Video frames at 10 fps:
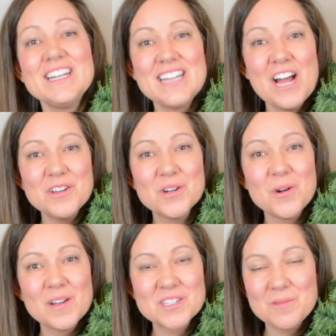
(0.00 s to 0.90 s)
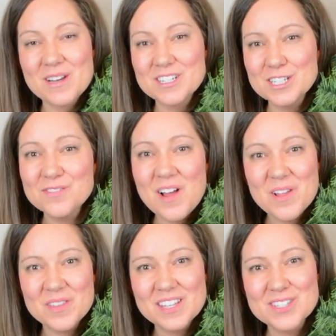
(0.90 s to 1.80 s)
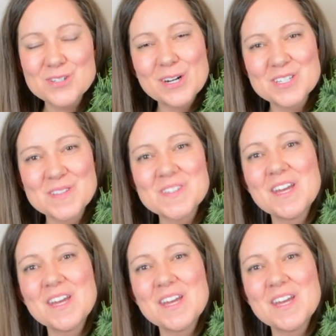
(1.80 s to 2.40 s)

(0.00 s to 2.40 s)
Now you're going to want to just follow the instructions